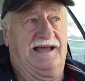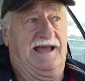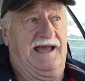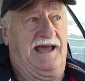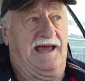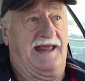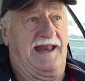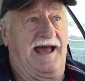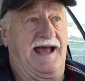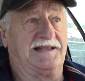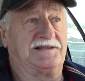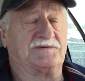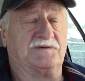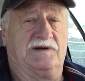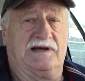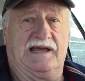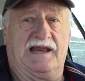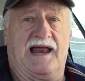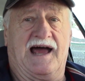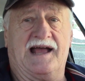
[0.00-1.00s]
And that's
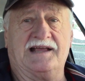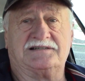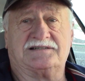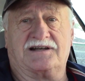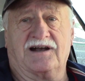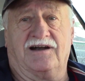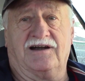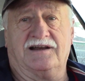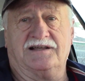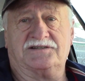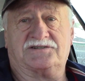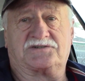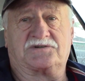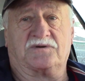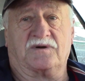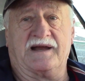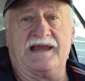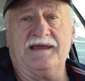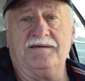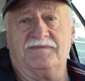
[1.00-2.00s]
when I started
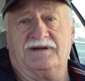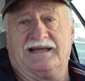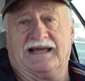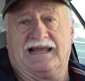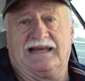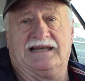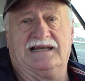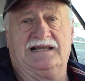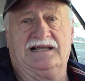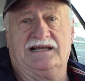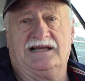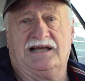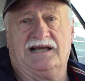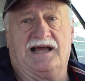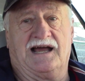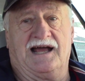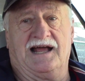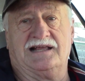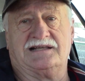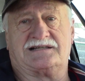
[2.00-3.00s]
screaming.
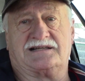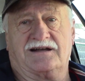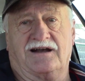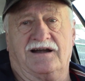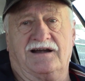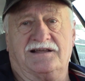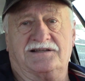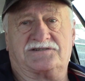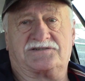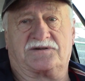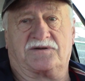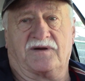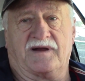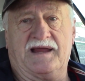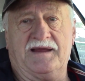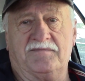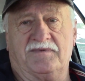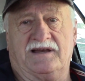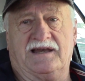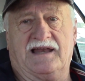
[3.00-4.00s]
I started
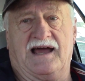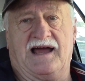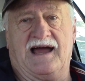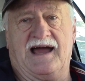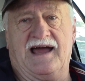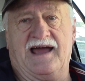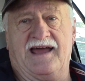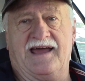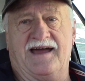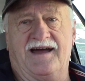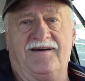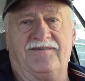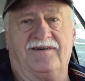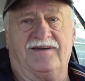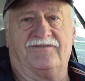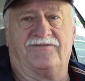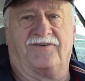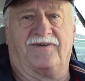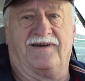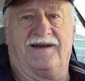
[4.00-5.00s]
screaming to high
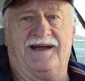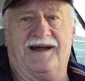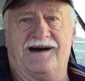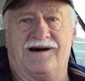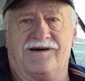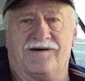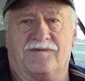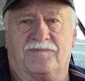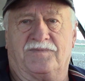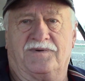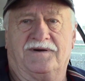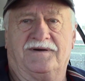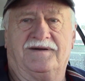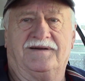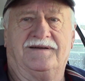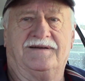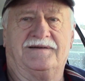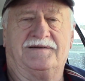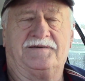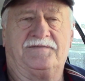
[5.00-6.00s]
heaven for help.
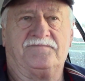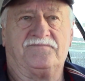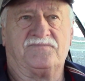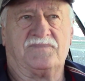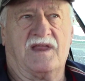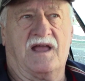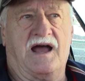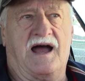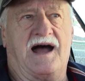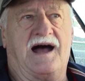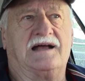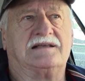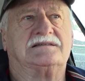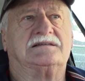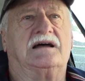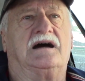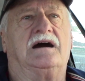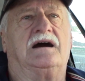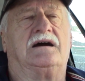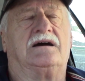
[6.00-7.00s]
I said,
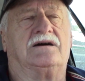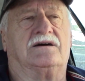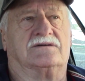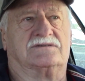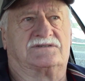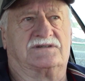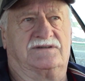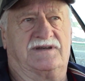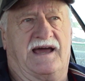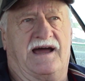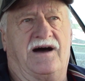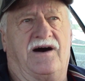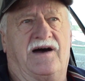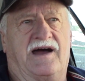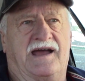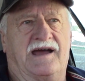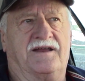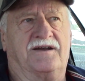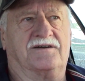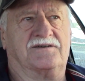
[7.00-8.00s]
oh, so now
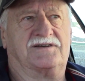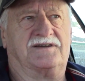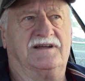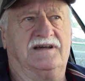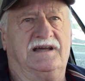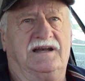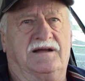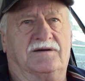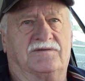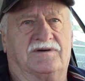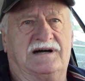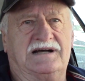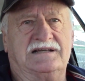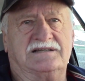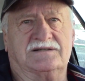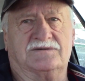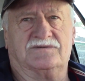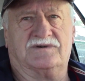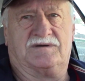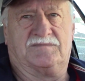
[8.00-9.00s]
I understood. It was
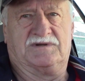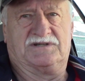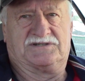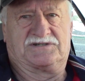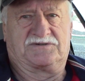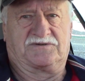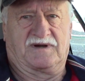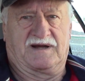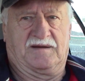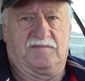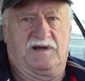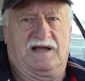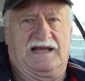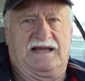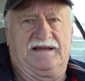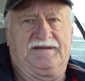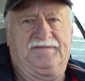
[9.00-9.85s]
a woman screaming.